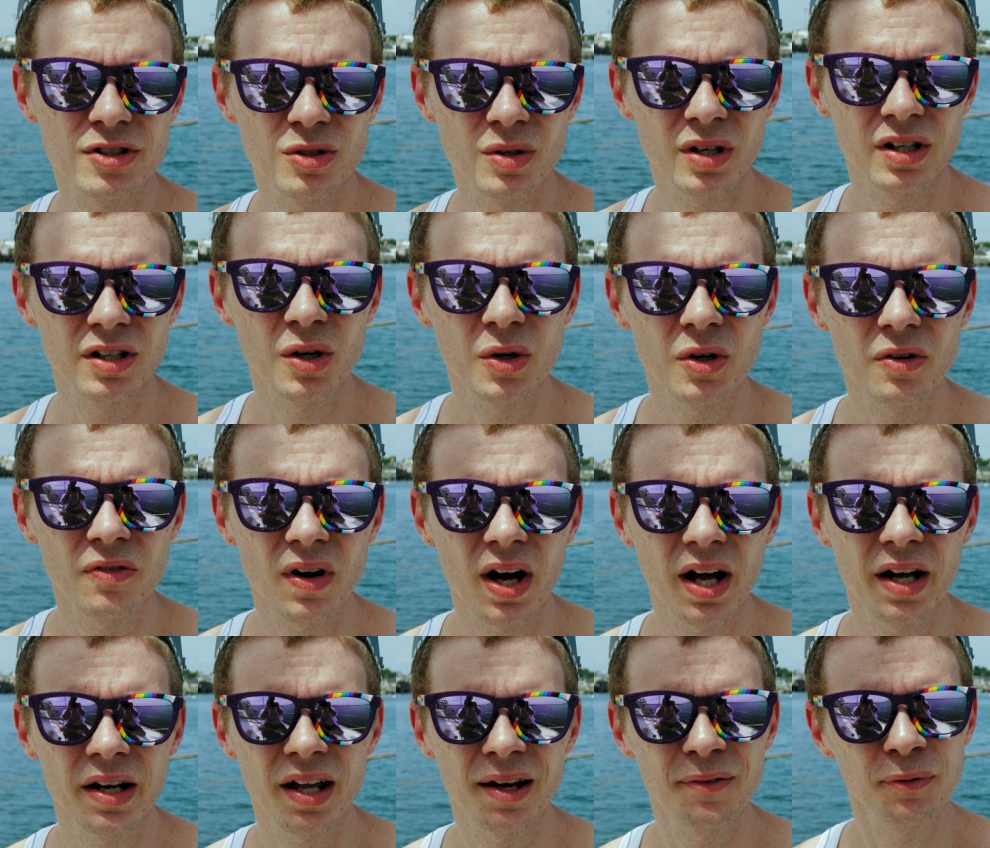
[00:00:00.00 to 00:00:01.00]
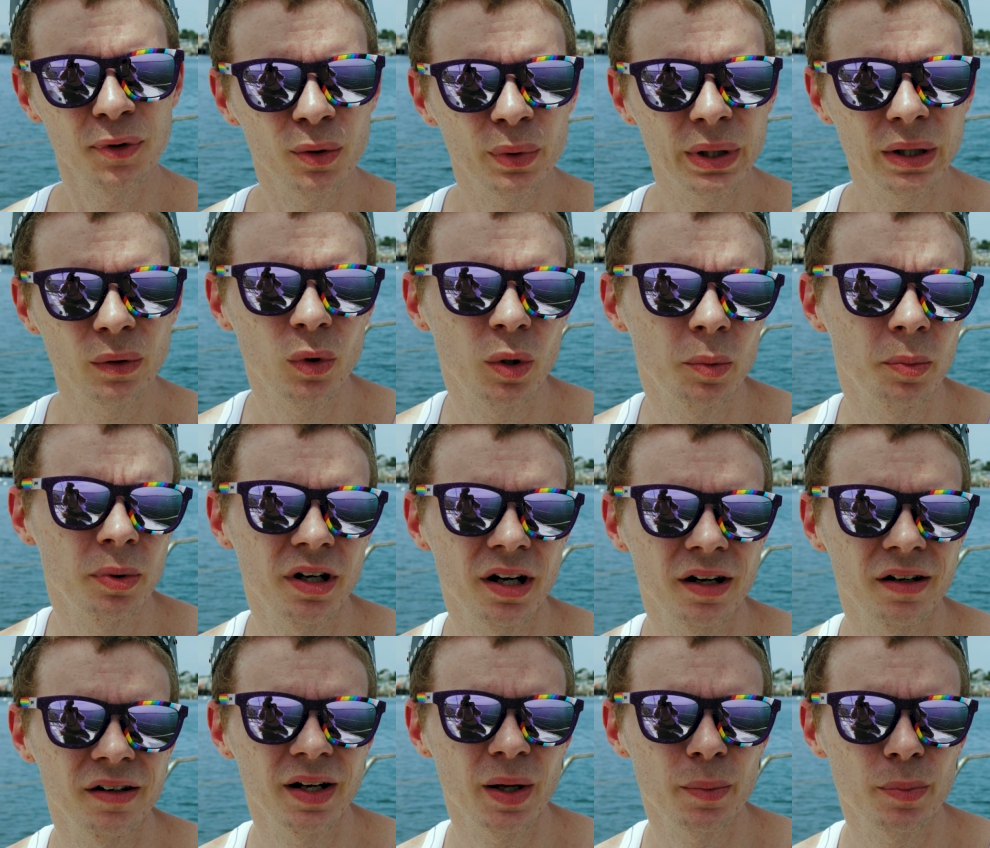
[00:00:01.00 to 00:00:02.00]
so you get notified every week when we put
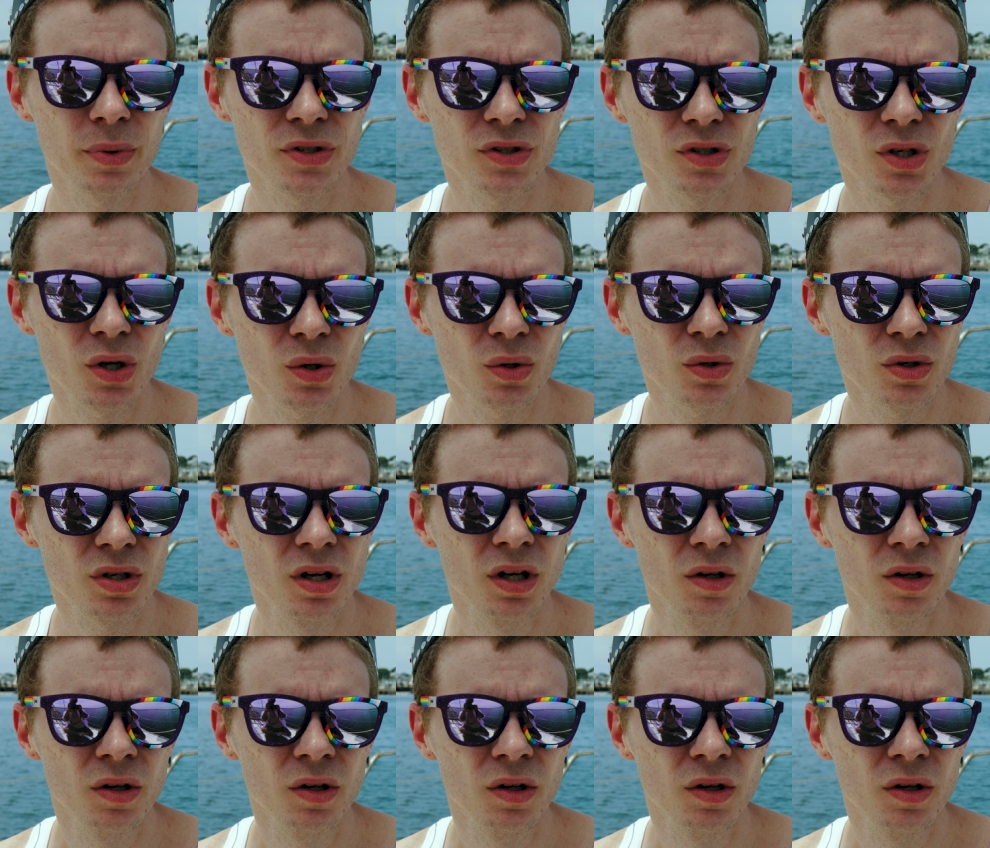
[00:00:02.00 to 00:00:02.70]
out an episode.